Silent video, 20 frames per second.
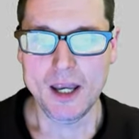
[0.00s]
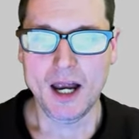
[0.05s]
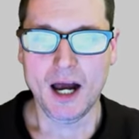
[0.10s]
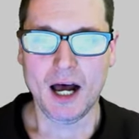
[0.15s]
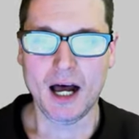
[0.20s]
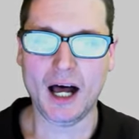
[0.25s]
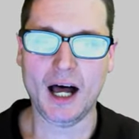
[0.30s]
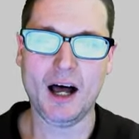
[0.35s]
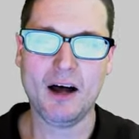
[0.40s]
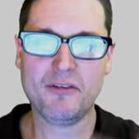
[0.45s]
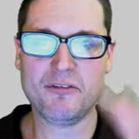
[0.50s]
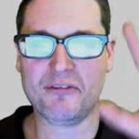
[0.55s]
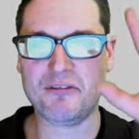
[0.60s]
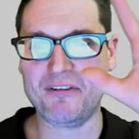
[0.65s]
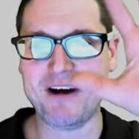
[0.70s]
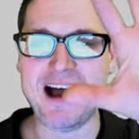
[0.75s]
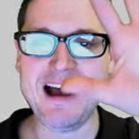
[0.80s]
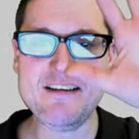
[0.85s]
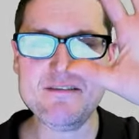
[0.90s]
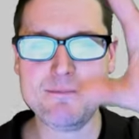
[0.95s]

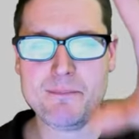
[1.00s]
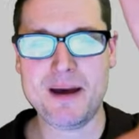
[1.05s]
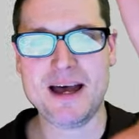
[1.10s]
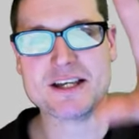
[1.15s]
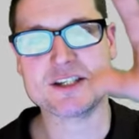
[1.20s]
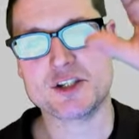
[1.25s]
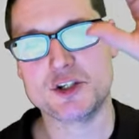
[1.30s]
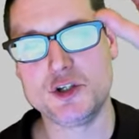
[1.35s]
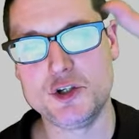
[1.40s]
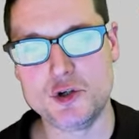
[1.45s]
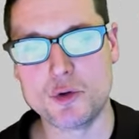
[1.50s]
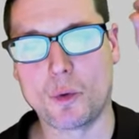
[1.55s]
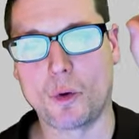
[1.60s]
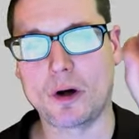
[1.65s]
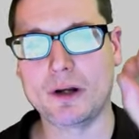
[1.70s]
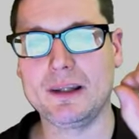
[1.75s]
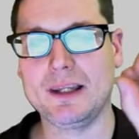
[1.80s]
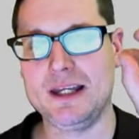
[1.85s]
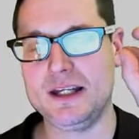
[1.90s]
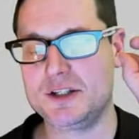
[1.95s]
5 Best New
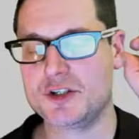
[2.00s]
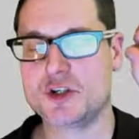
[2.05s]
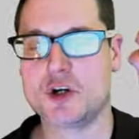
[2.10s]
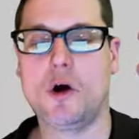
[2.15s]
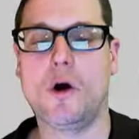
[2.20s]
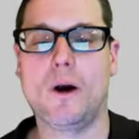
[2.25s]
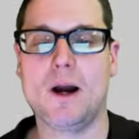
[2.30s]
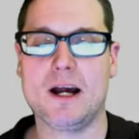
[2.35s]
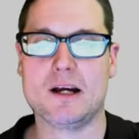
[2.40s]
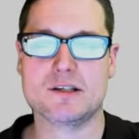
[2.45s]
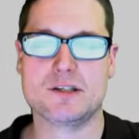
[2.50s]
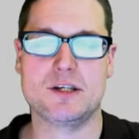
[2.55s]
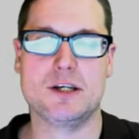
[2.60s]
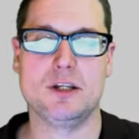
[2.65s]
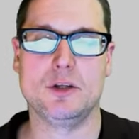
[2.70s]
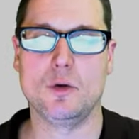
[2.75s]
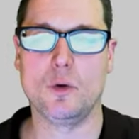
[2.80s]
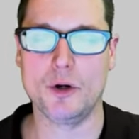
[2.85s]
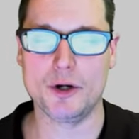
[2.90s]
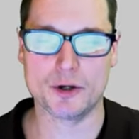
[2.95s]
Orleans Car Accident
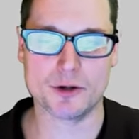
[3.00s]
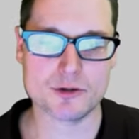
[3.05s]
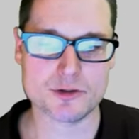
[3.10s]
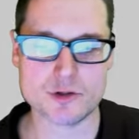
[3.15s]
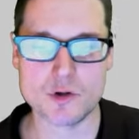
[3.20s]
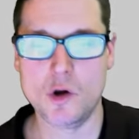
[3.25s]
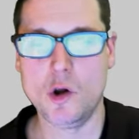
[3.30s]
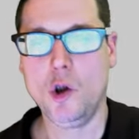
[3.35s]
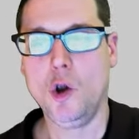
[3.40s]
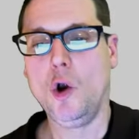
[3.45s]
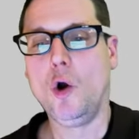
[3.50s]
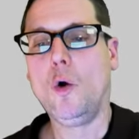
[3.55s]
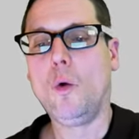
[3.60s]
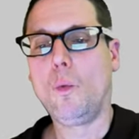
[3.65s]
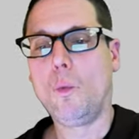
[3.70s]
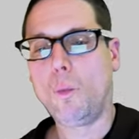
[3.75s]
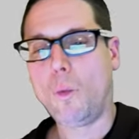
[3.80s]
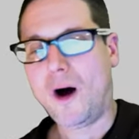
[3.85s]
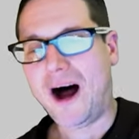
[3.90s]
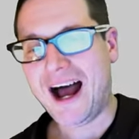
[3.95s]
Lawyers.
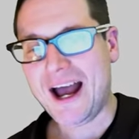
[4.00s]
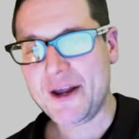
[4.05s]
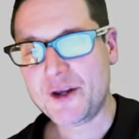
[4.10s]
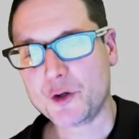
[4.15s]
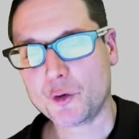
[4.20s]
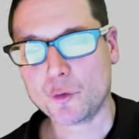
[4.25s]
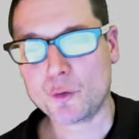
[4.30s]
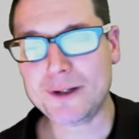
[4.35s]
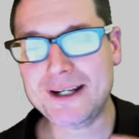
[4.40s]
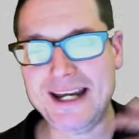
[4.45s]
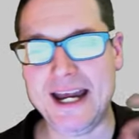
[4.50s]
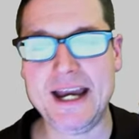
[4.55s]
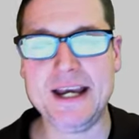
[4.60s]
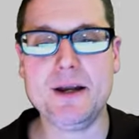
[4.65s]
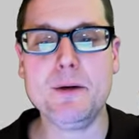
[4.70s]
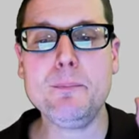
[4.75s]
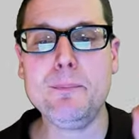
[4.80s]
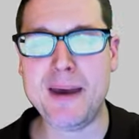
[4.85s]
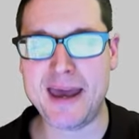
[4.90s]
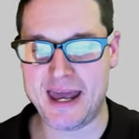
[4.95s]
Why create a
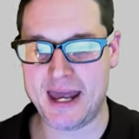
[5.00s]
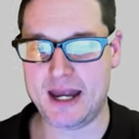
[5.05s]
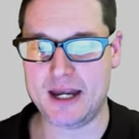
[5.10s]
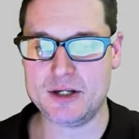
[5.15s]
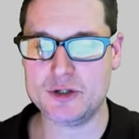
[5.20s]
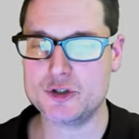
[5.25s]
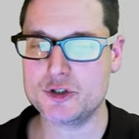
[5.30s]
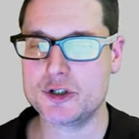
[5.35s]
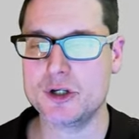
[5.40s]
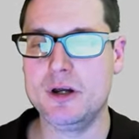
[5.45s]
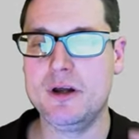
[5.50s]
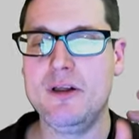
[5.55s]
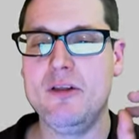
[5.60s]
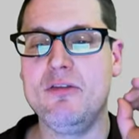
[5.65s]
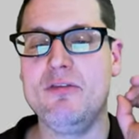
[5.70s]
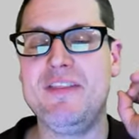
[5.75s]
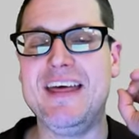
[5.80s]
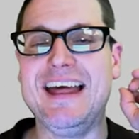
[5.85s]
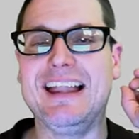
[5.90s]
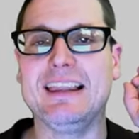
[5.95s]
page
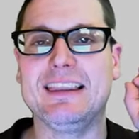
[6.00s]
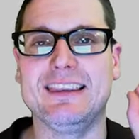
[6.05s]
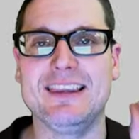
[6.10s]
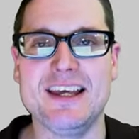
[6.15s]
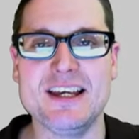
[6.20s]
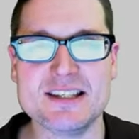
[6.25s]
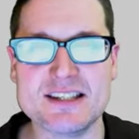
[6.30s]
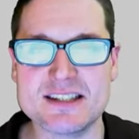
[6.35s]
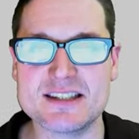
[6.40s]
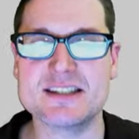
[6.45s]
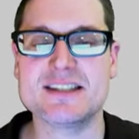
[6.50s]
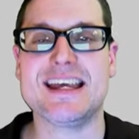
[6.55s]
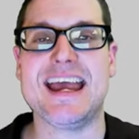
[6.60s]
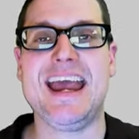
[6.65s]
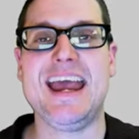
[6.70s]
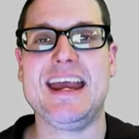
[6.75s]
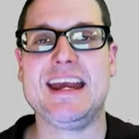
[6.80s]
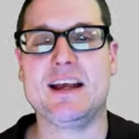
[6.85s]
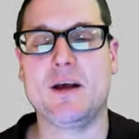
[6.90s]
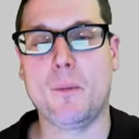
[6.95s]
that lists
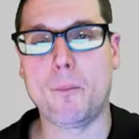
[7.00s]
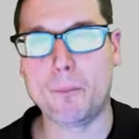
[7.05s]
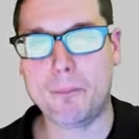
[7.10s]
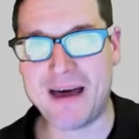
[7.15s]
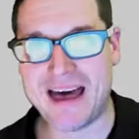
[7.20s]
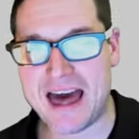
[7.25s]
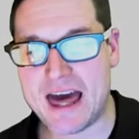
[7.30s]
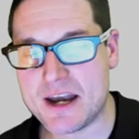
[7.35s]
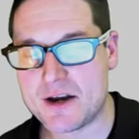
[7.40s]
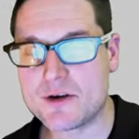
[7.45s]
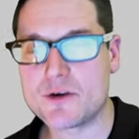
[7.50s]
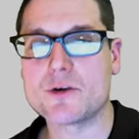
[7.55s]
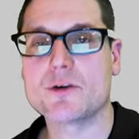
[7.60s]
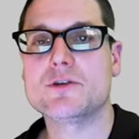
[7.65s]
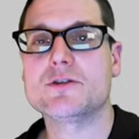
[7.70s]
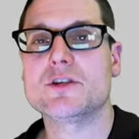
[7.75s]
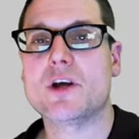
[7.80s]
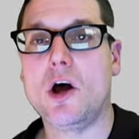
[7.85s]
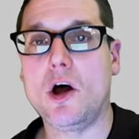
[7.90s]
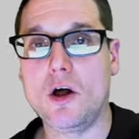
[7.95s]
a
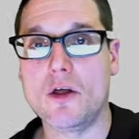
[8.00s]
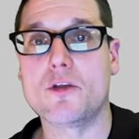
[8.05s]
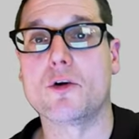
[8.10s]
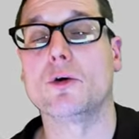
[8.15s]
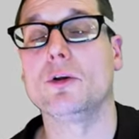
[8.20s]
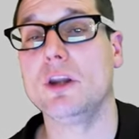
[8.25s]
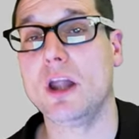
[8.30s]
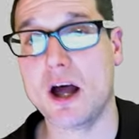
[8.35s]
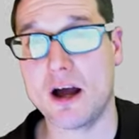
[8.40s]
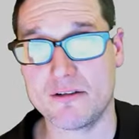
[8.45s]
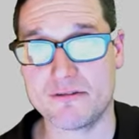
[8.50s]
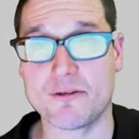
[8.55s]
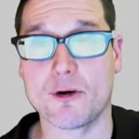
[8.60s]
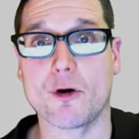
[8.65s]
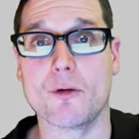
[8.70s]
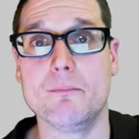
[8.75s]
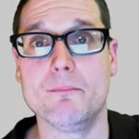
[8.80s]
competitor's other law firm?